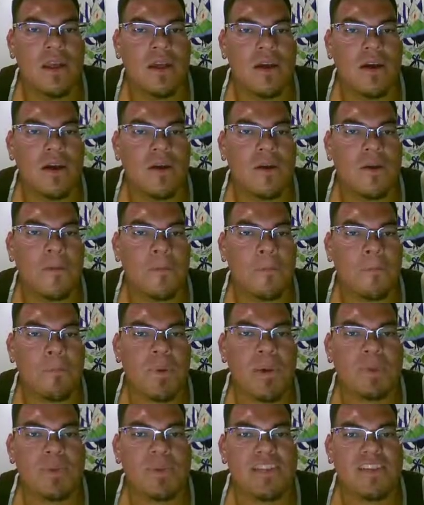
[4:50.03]

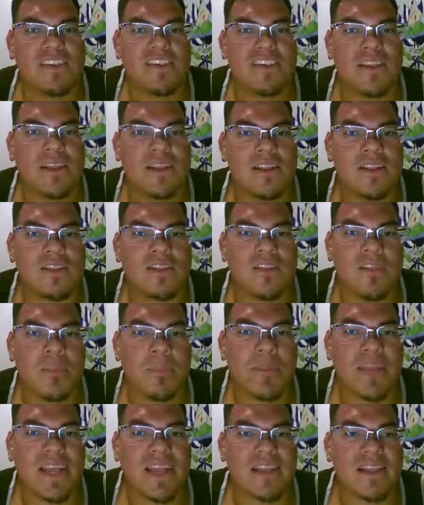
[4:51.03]
Public silence on the
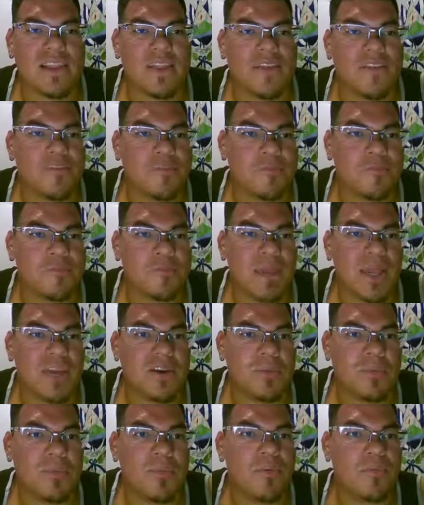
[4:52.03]
Black Lives
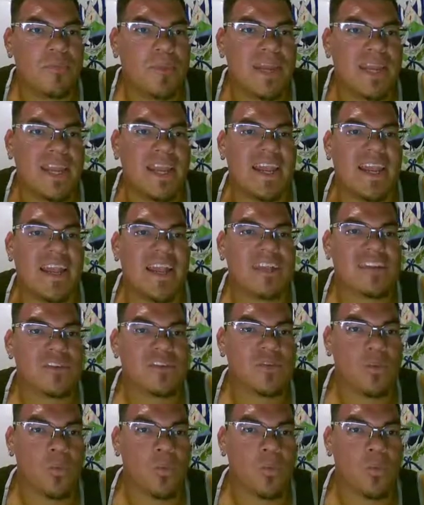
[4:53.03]
Matter movement, and asked